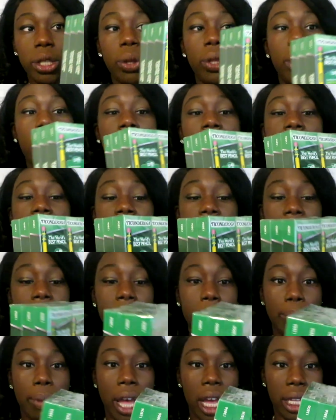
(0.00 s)
So there are
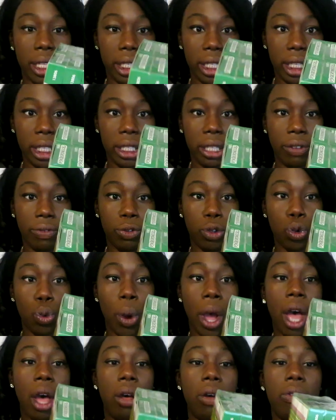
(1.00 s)
6 boxes of
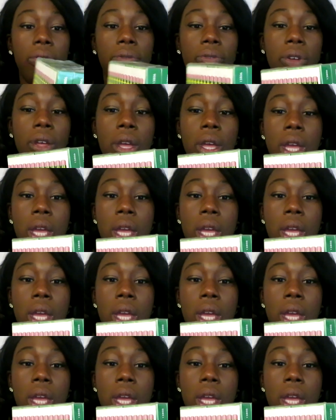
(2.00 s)
12.